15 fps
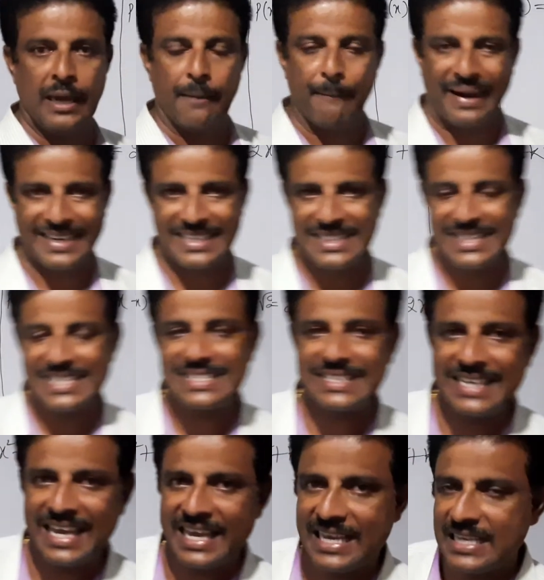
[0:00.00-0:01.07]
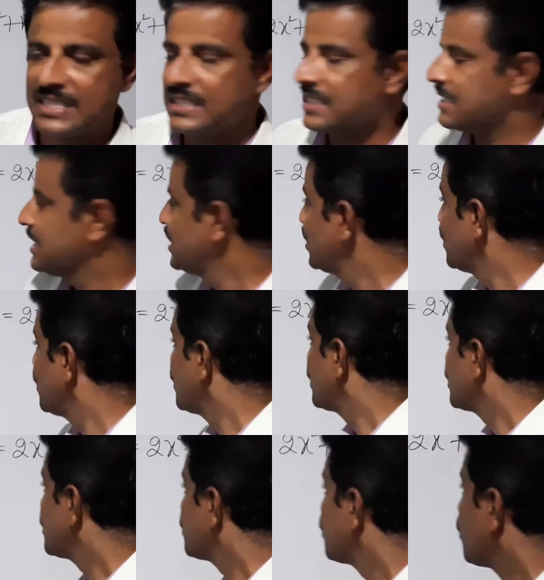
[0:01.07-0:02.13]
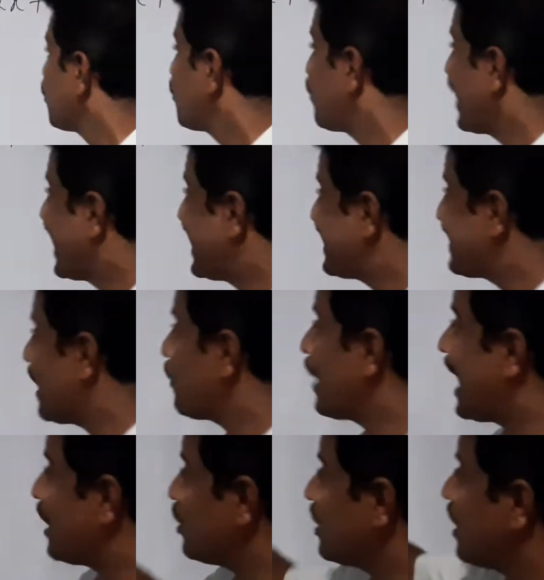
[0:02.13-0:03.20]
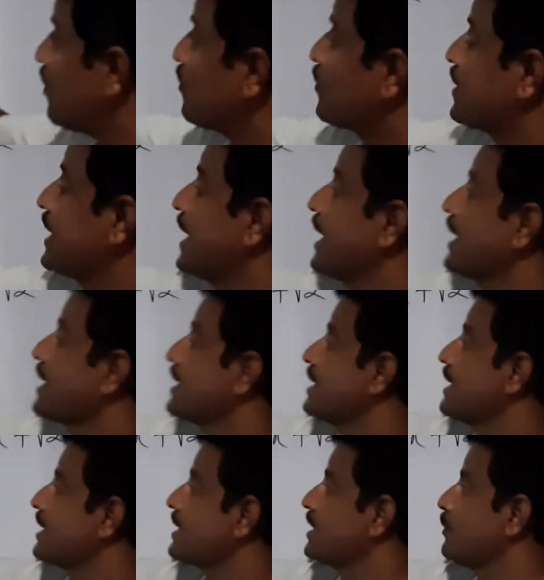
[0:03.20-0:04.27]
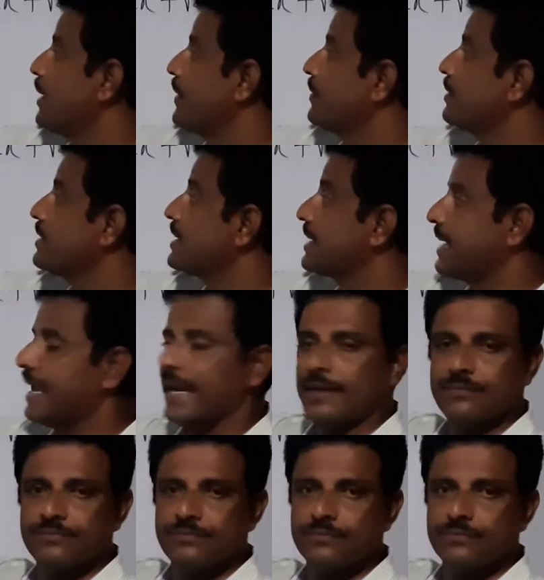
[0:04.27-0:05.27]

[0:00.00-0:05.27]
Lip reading: But in this case, find the value of k. Here given k.